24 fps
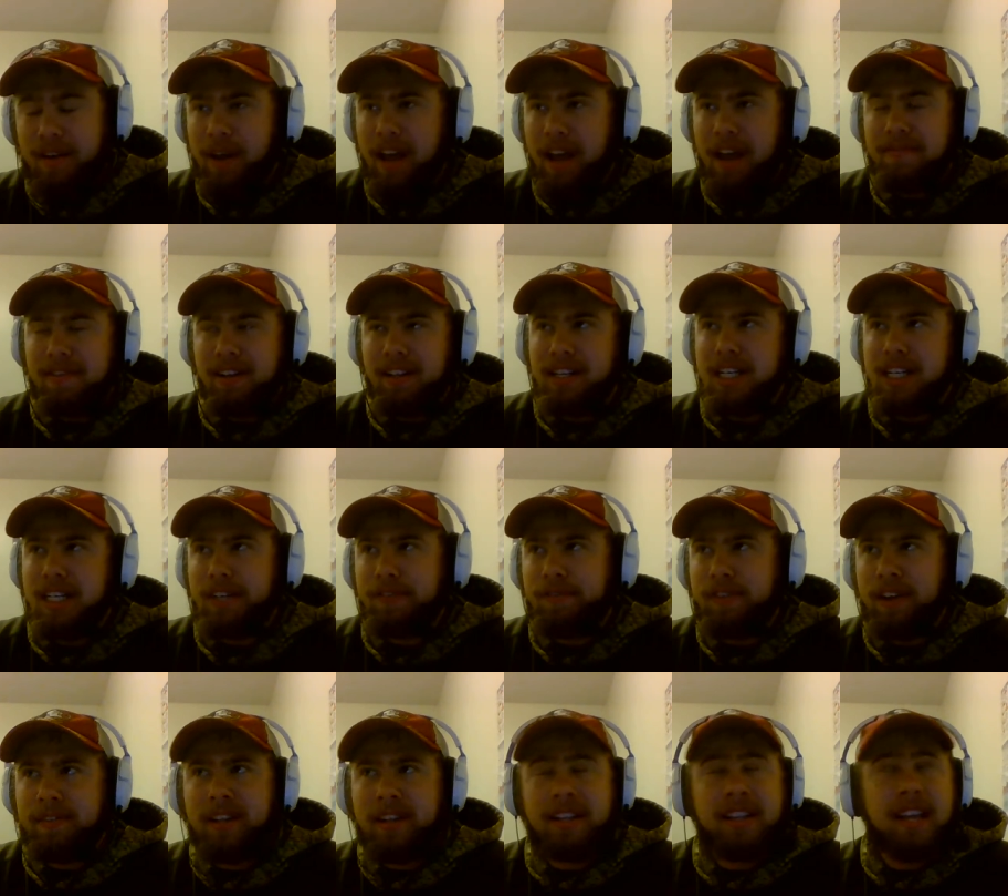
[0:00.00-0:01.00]
Can we have at least
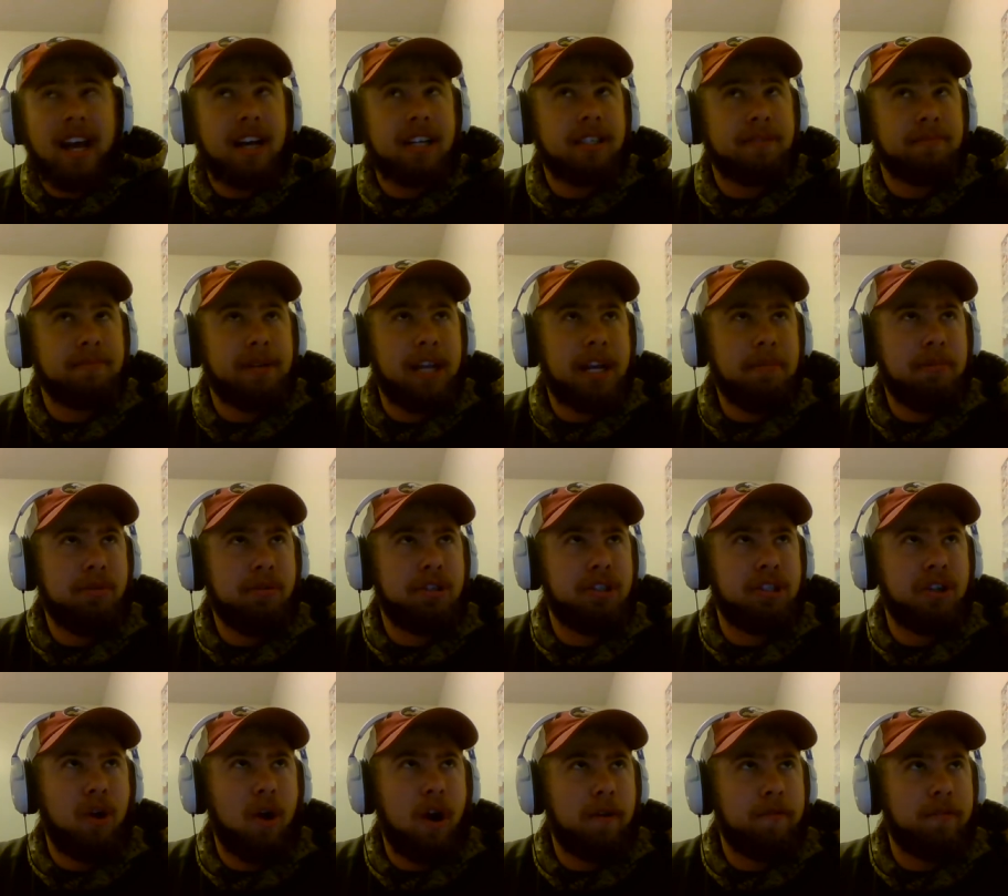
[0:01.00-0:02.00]
50,000 people
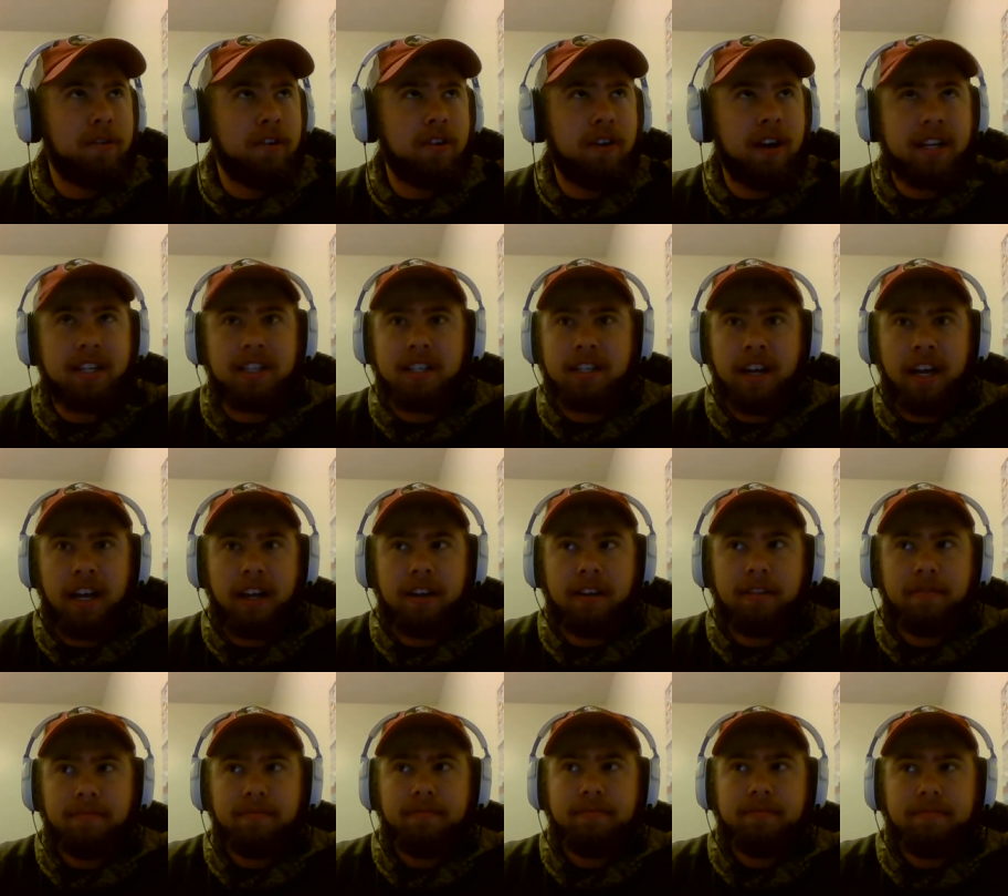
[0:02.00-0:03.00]
show up for Christ's
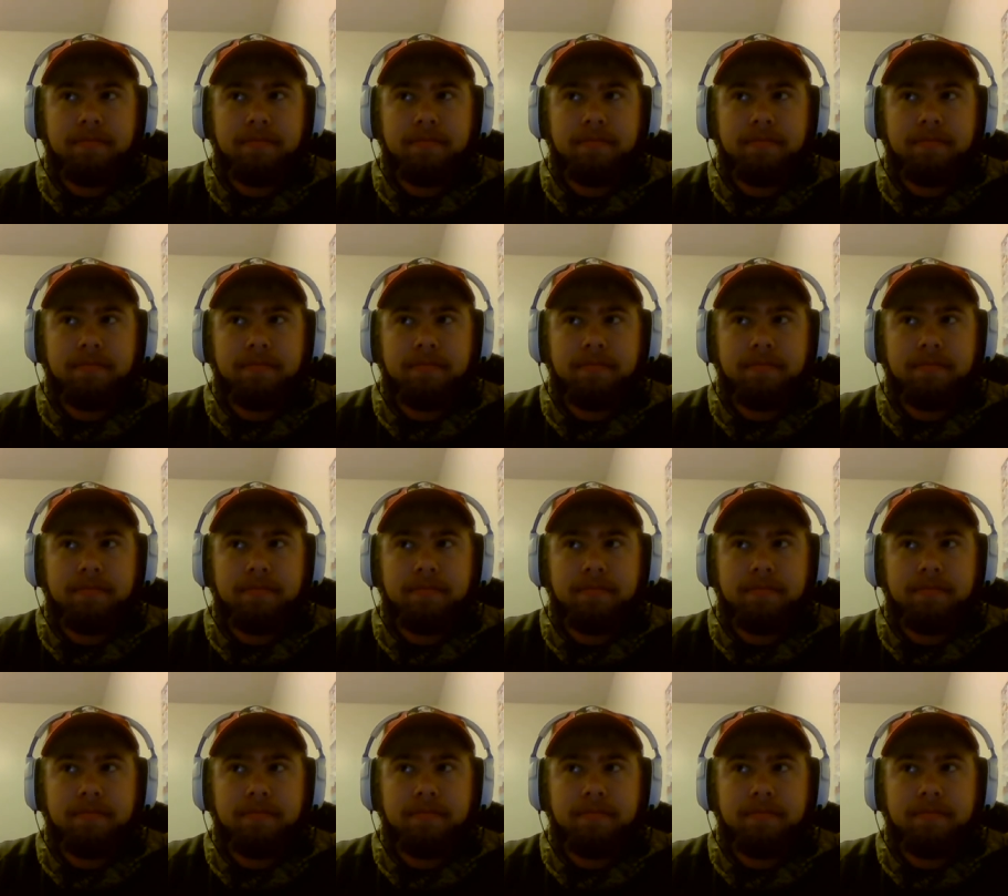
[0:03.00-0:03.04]
sake?